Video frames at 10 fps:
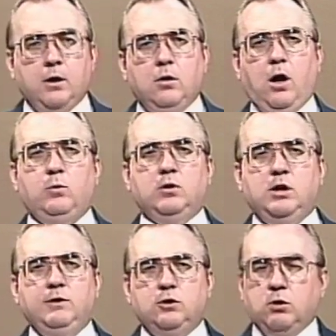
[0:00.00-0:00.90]
God will
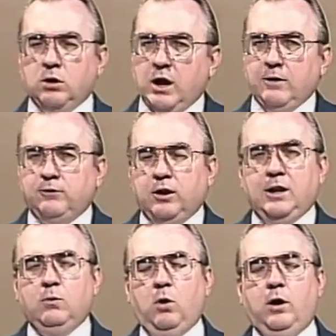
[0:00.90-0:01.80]
give eternal life to
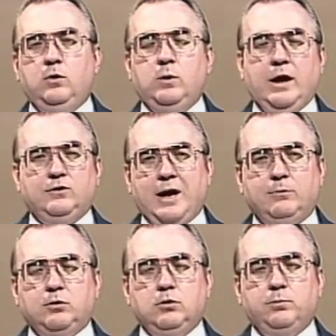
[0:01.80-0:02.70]
anyone who has
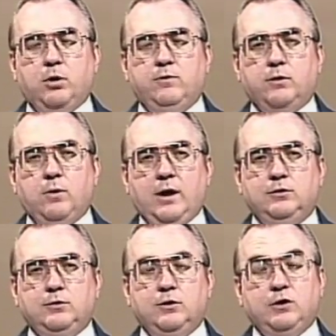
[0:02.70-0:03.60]
absolute perfect
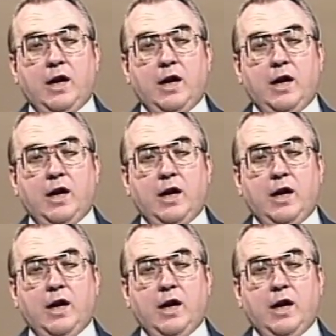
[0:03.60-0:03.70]
righteousness,